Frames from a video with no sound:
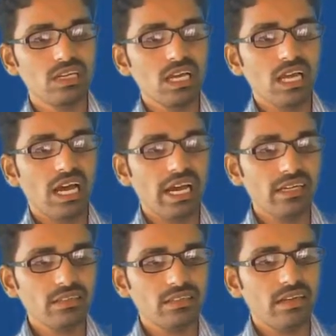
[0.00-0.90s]
and
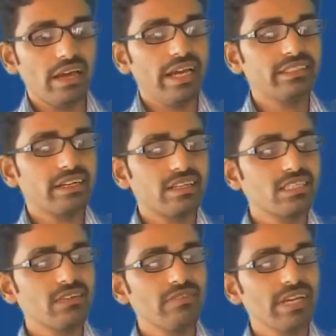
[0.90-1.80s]
at the
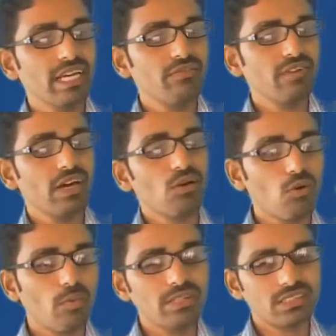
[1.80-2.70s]
receiving end we are
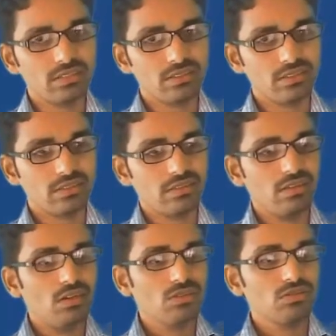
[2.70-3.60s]
open circuiting.
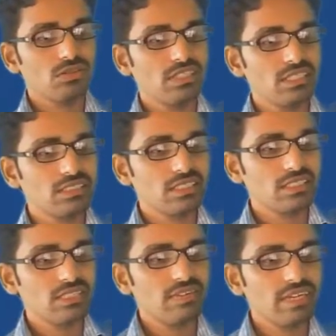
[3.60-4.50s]
So there is a
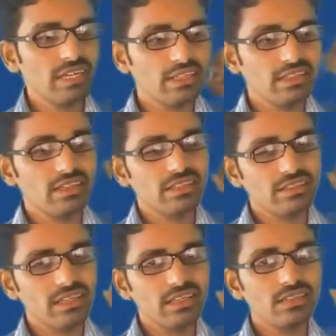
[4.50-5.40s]
receiving end,
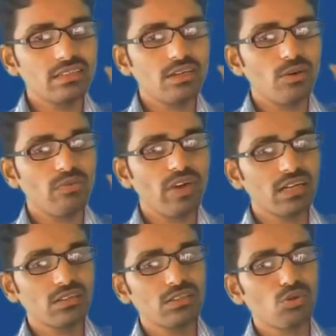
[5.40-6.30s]
there we are
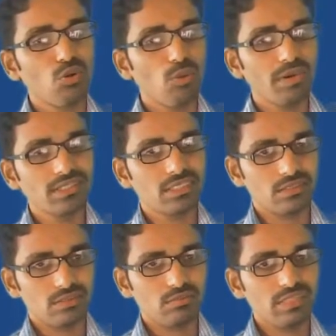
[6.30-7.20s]
going to open
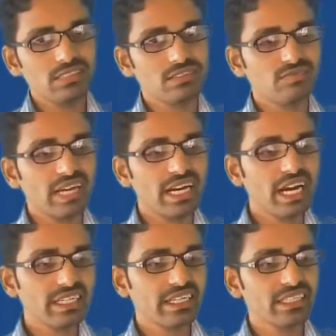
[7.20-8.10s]
circuit, means we are
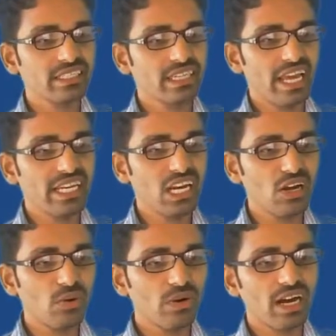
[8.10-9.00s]
not connecting any
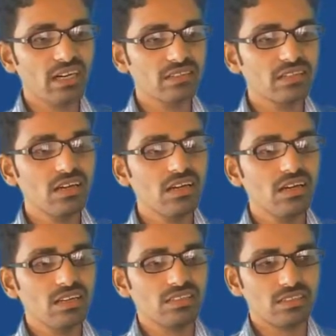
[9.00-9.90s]
load onto the
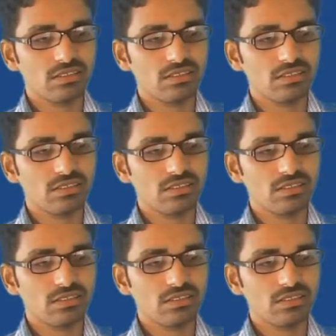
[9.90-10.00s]
circuit.